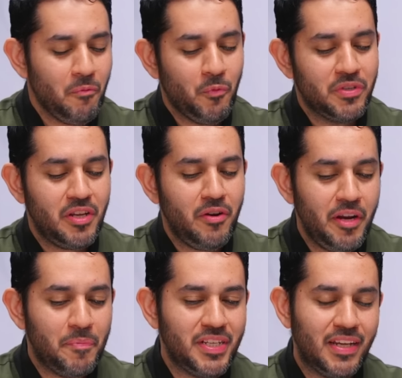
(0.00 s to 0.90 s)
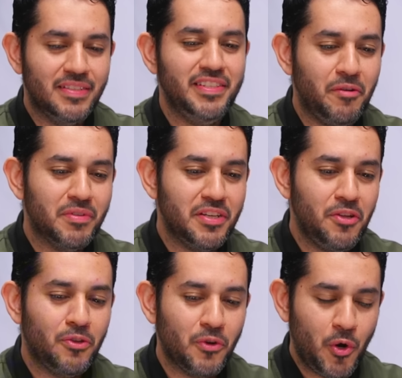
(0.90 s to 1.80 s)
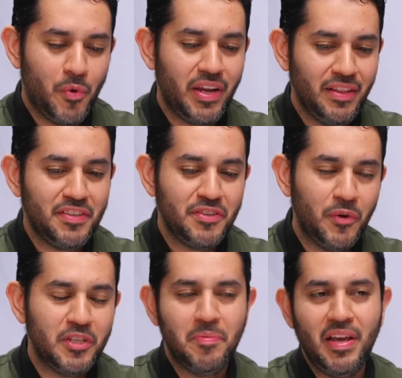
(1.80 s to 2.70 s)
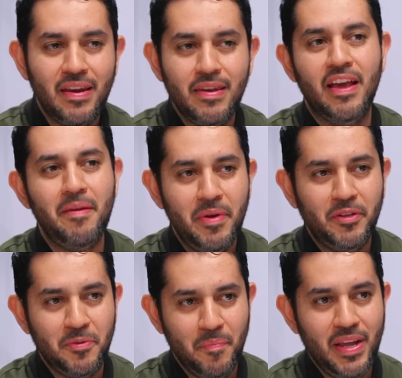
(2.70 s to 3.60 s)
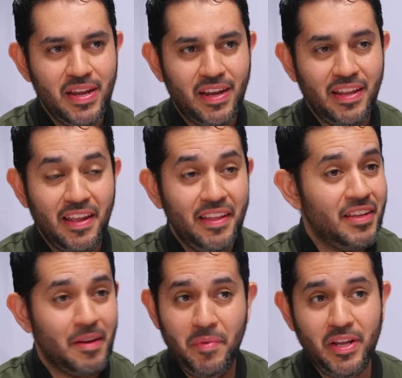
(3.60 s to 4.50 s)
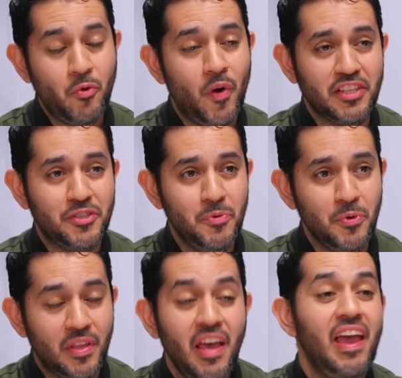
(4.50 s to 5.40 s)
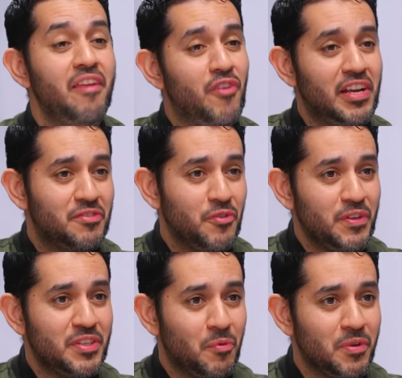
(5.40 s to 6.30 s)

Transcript: Was there any particular sequence that you thought going in, this is going to be a nightmare to make, and it ended up being quite smooth, and vice versa?